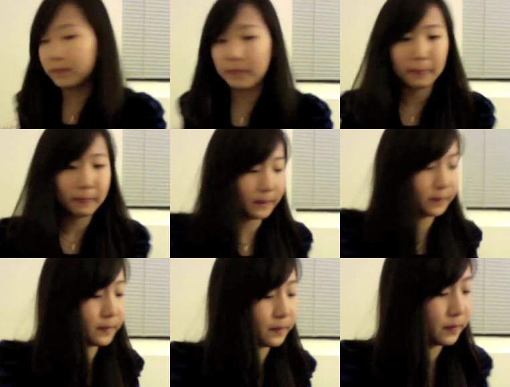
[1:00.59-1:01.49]

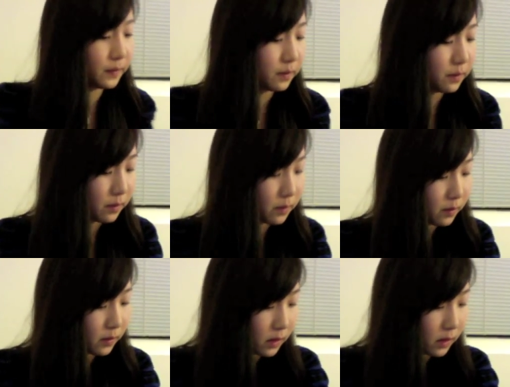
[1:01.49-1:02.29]
Nobody speaks.